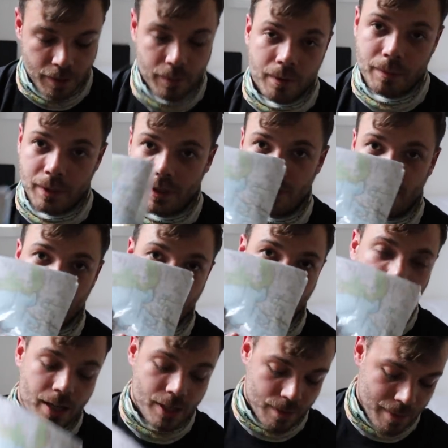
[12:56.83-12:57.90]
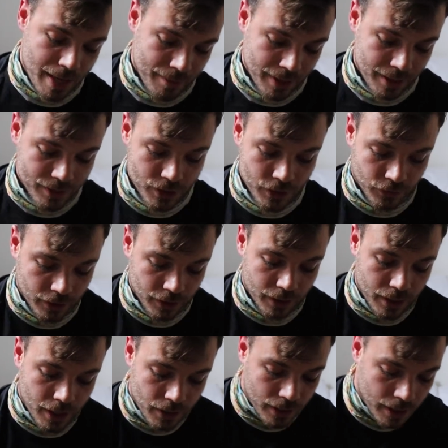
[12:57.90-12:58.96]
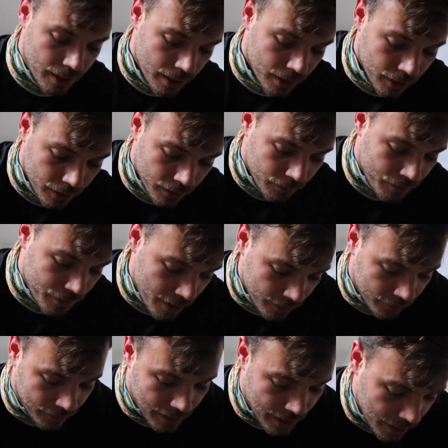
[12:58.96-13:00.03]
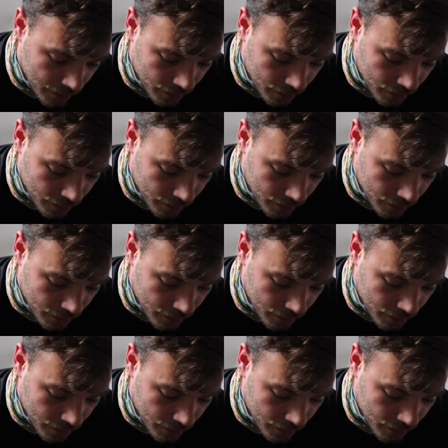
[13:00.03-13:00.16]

But because it's a larger map, that's just gonna go first